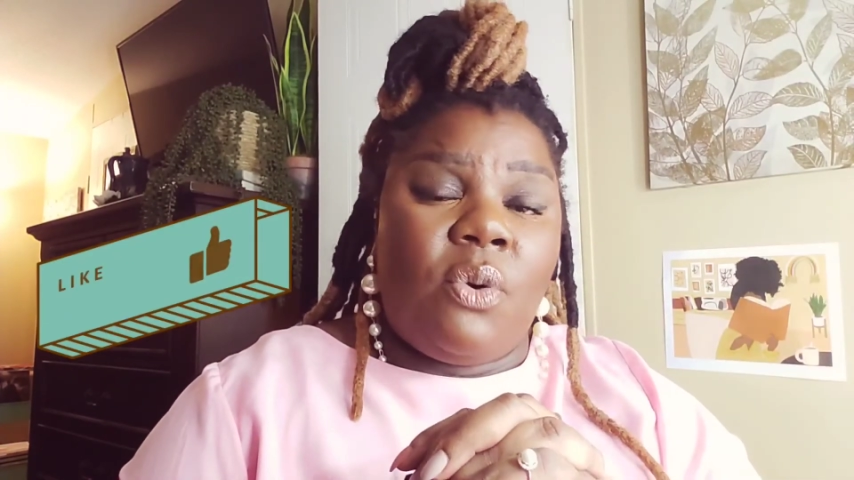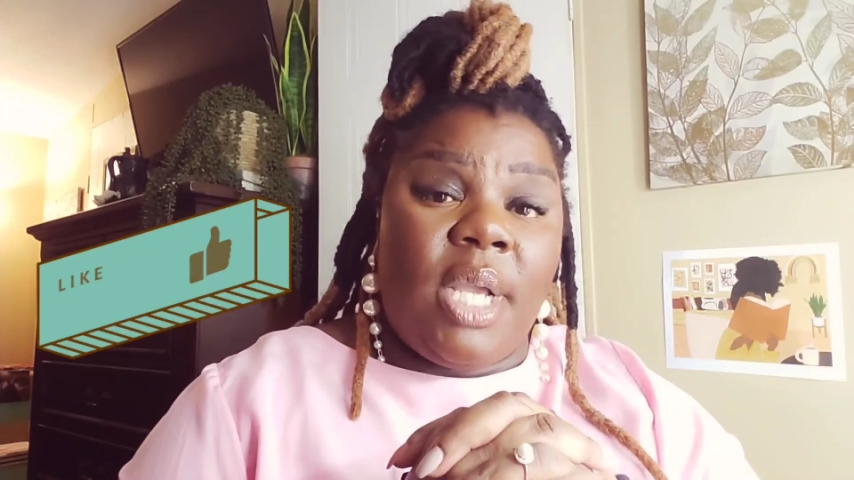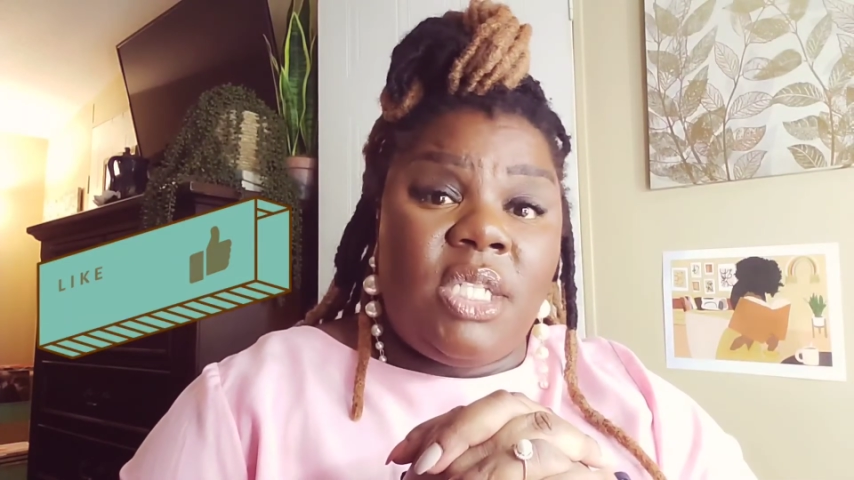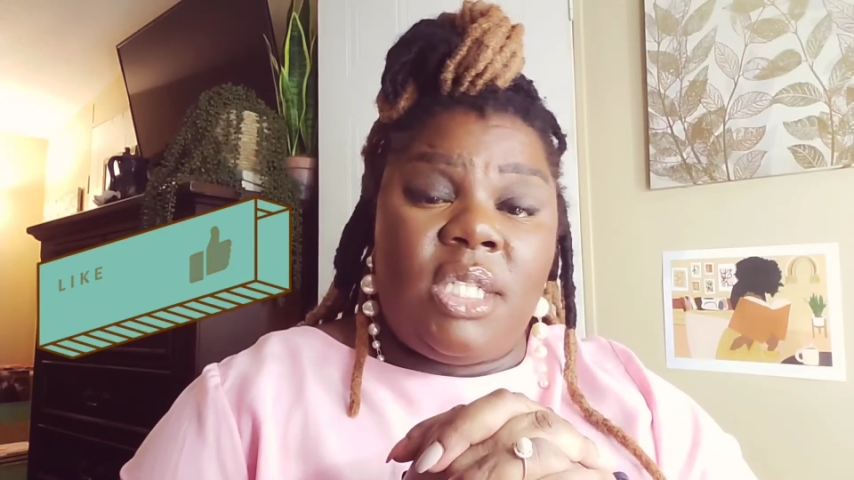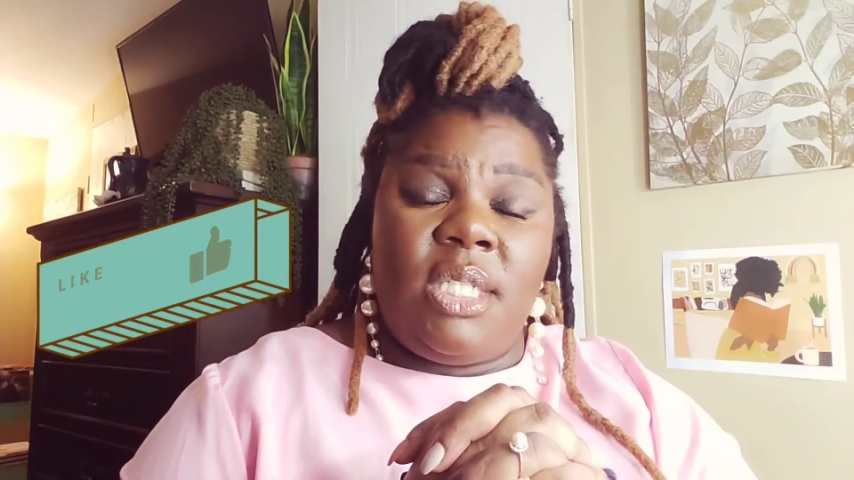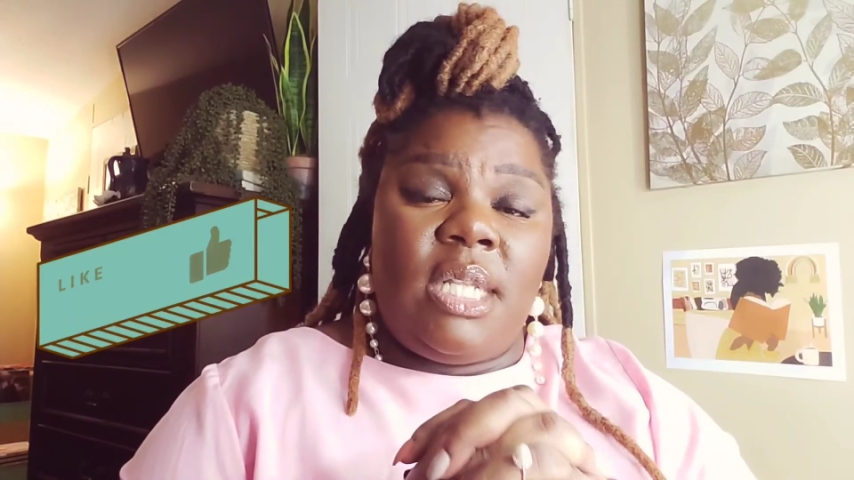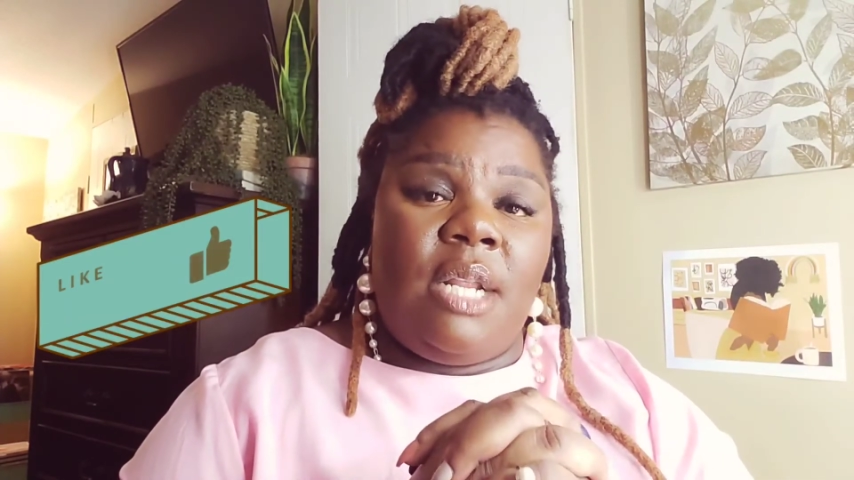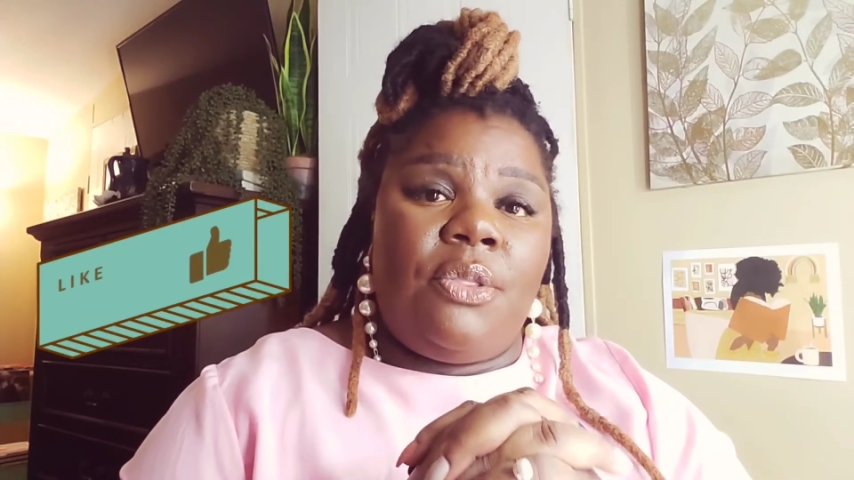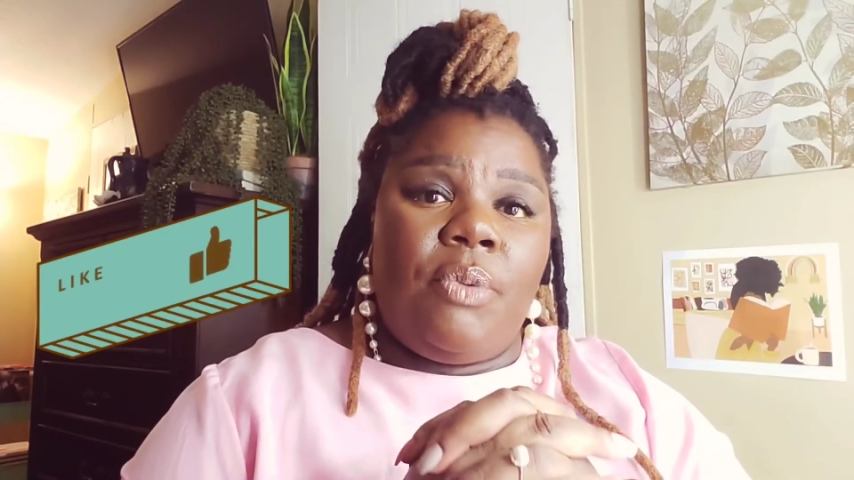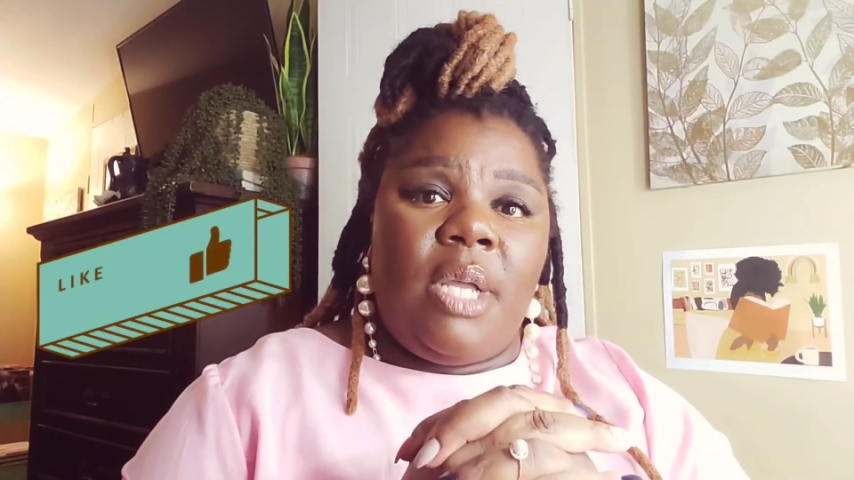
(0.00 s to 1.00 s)
questions
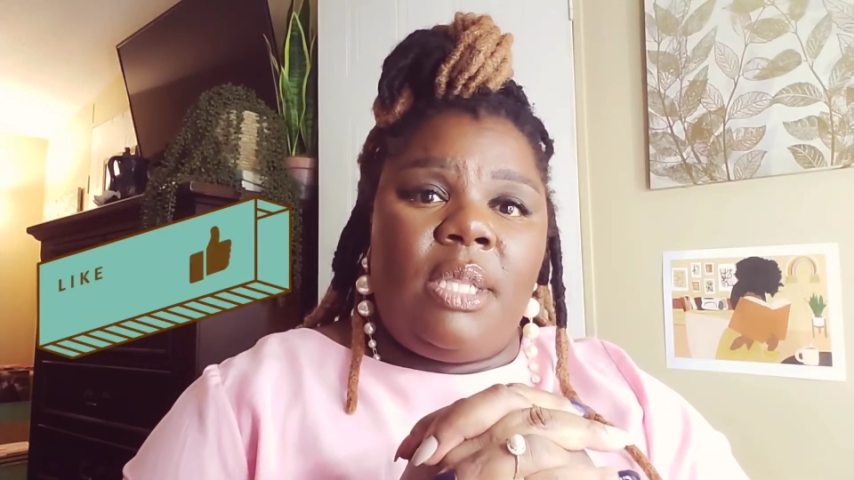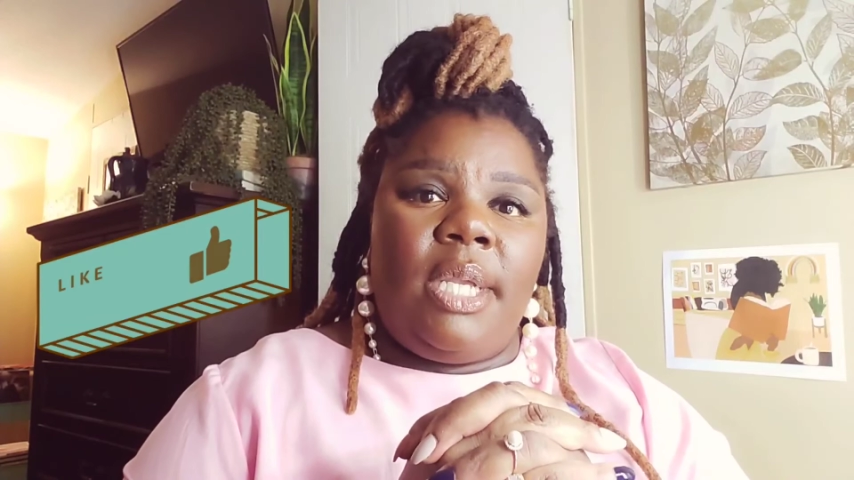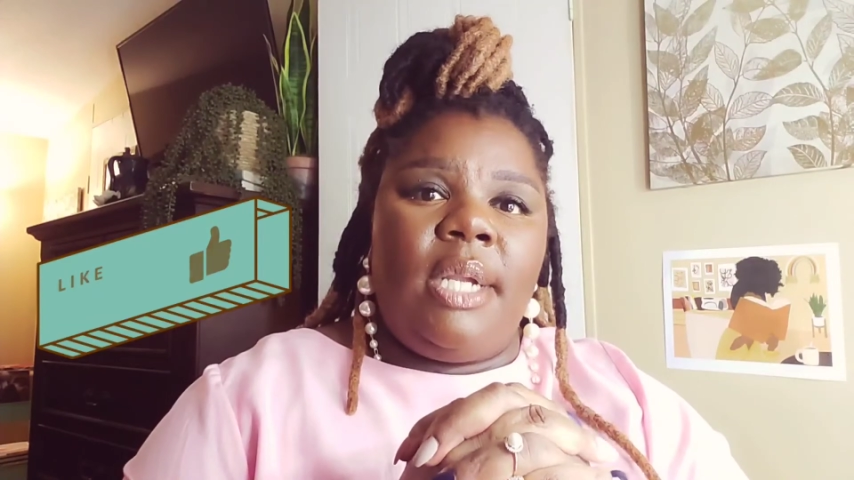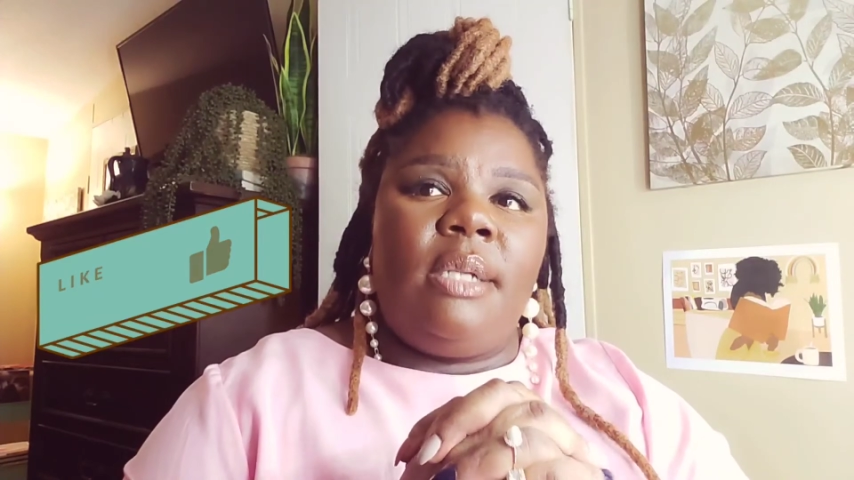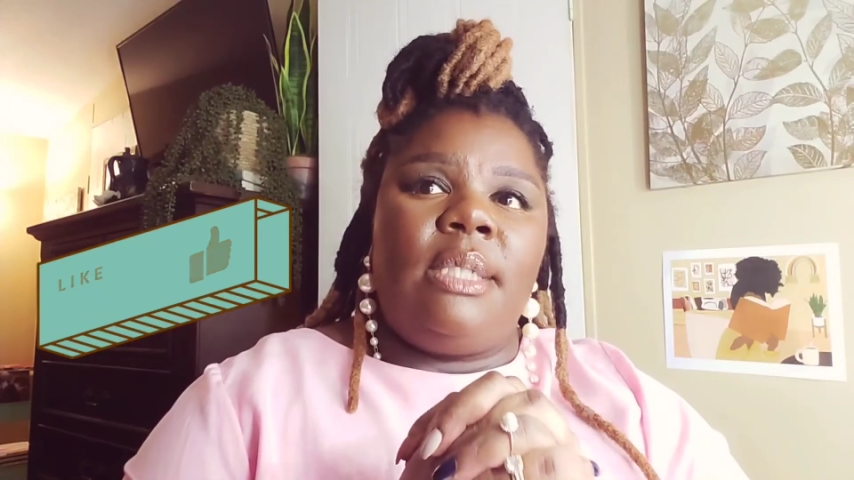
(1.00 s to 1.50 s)
that I threw out there.